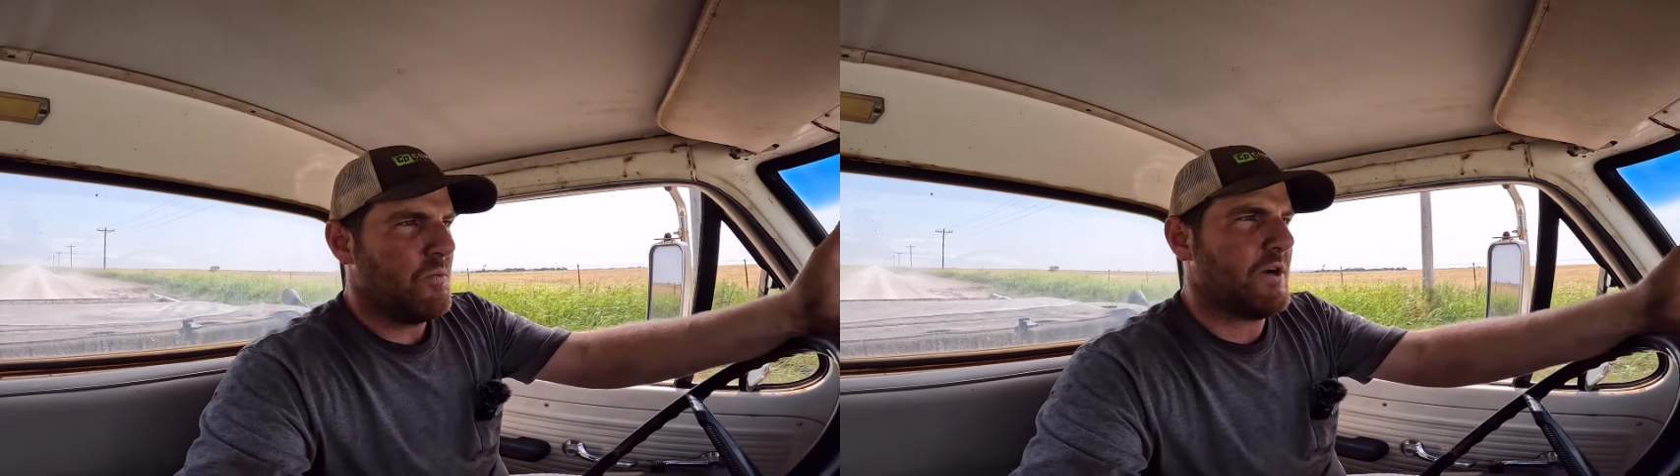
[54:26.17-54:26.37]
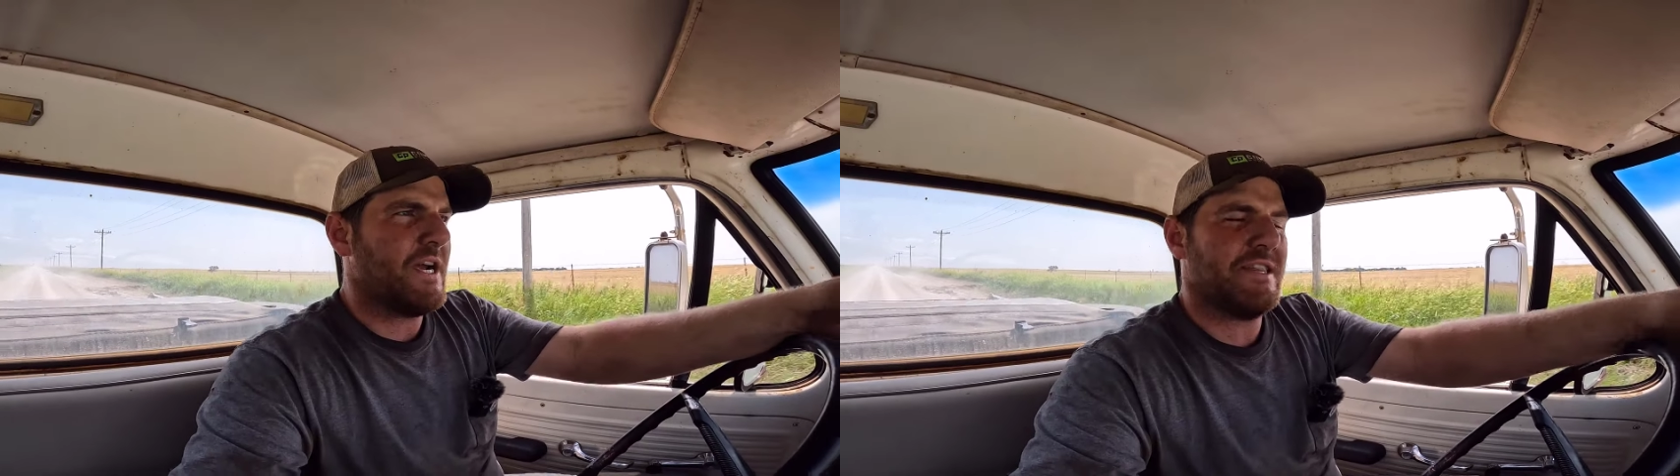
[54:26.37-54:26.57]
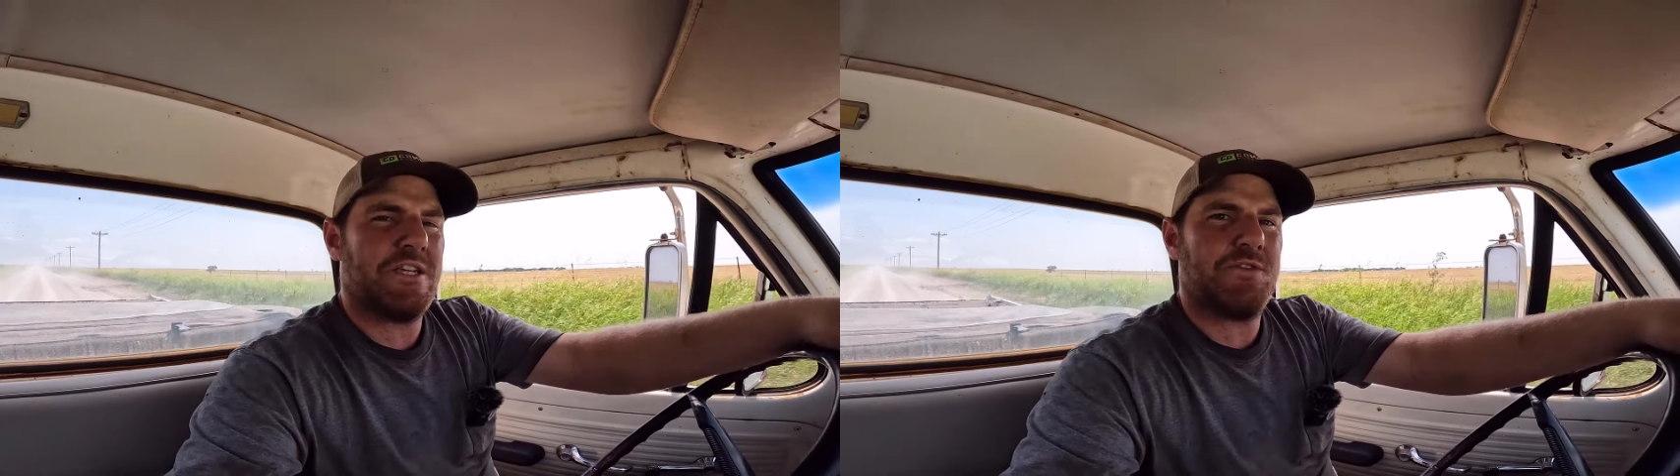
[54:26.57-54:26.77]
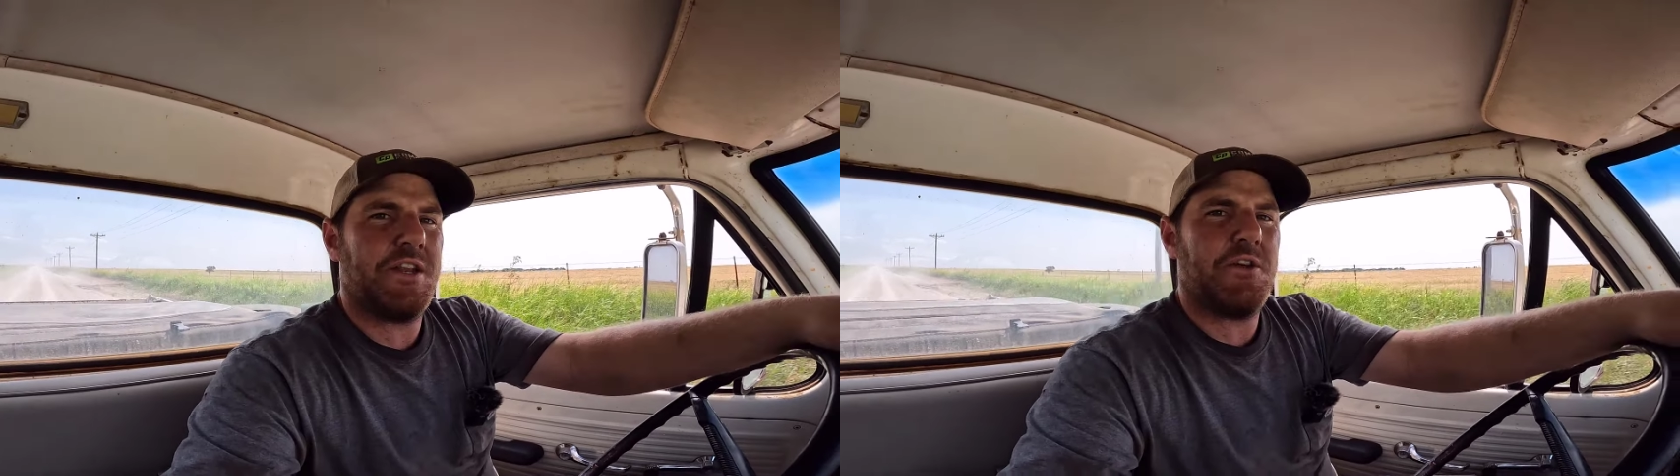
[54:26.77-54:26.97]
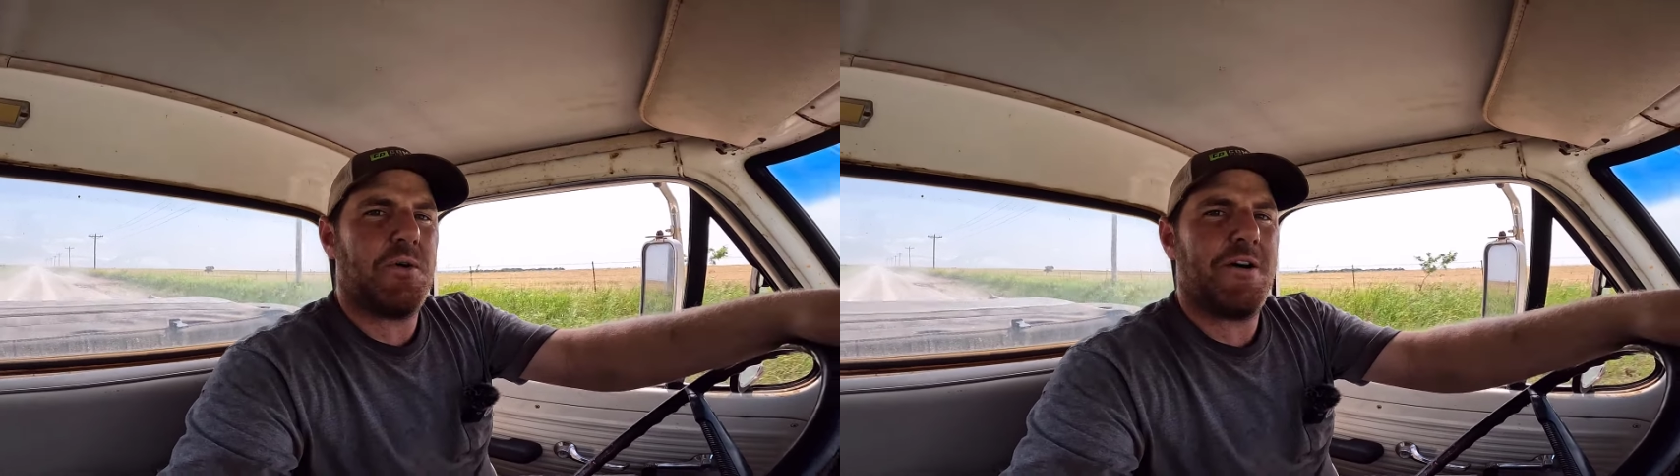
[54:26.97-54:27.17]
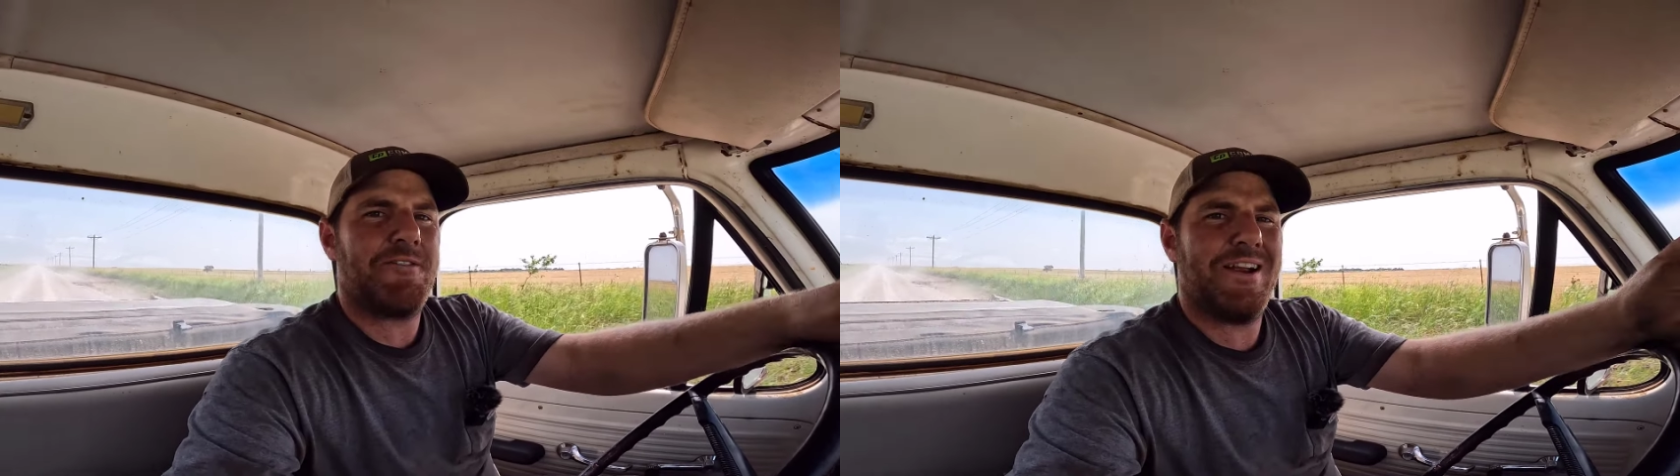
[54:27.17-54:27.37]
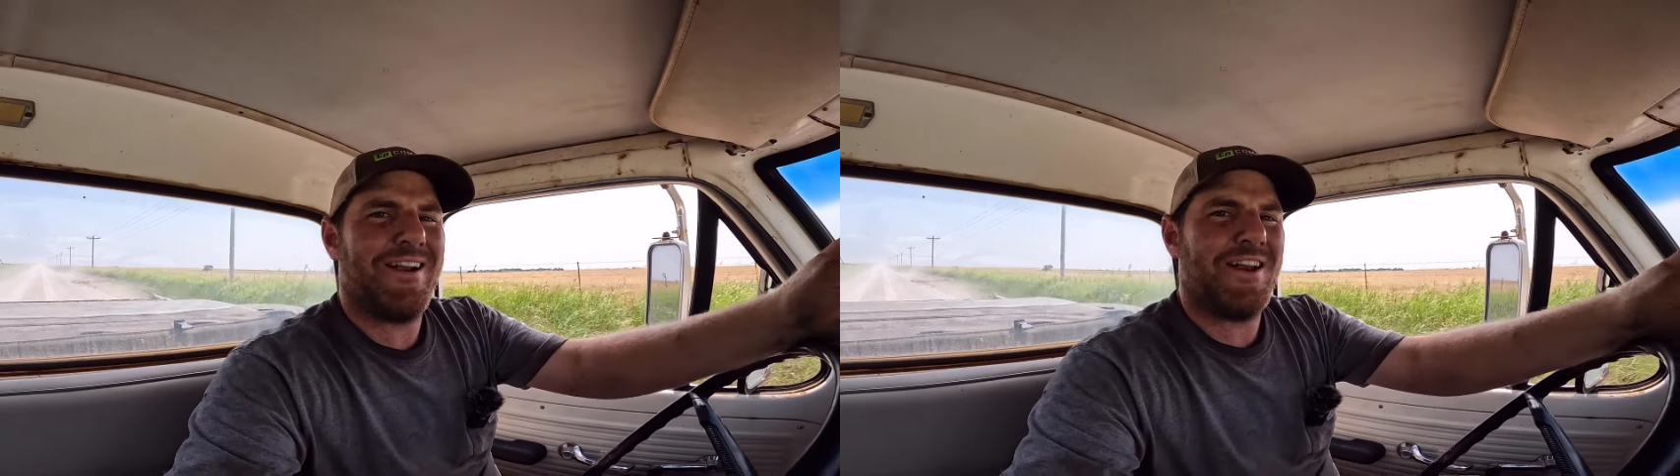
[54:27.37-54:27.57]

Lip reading: we'll cut this video off here.